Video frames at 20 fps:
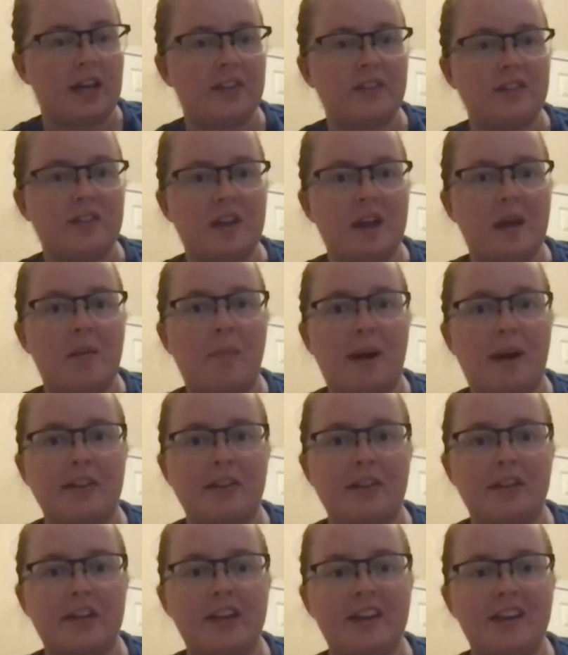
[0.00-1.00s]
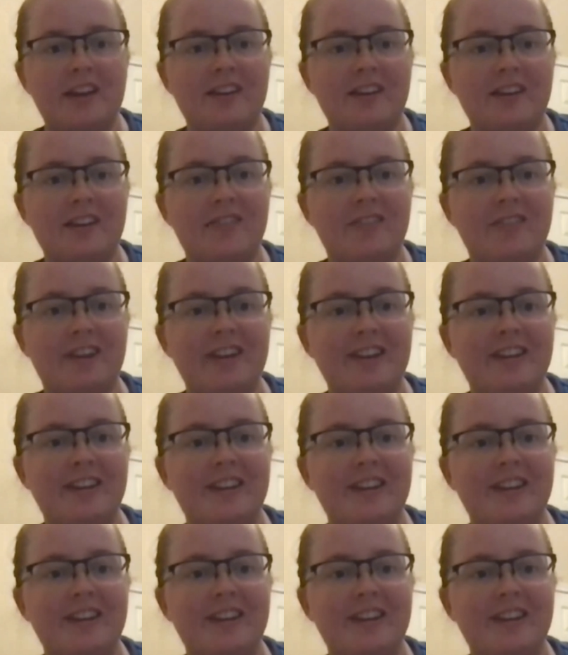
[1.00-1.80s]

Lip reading: SCA by the Lake event.